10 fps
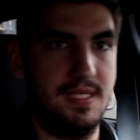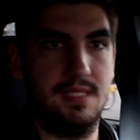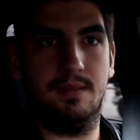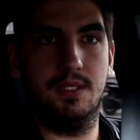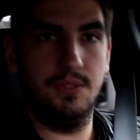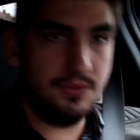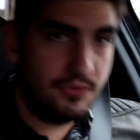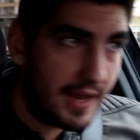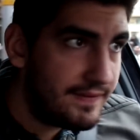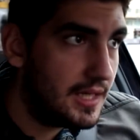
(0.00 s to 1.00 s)
it a good
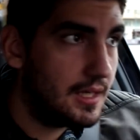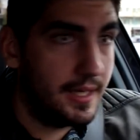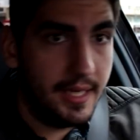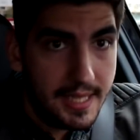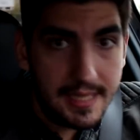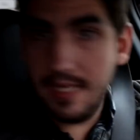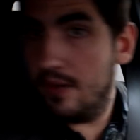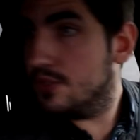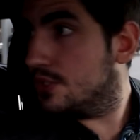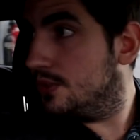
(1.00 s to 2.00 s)
driving car? Can I
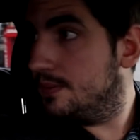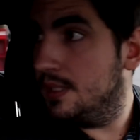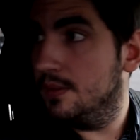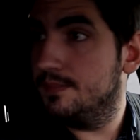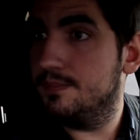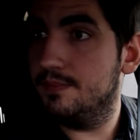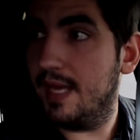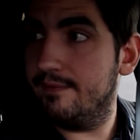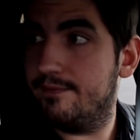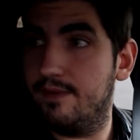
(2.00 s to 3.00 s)
also, you know,
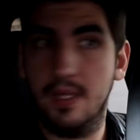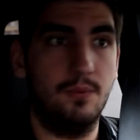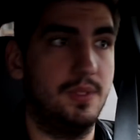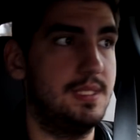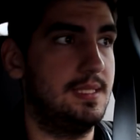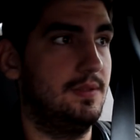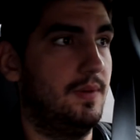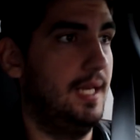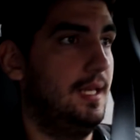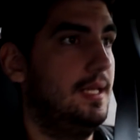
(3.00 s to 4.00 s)
have fun once in a while?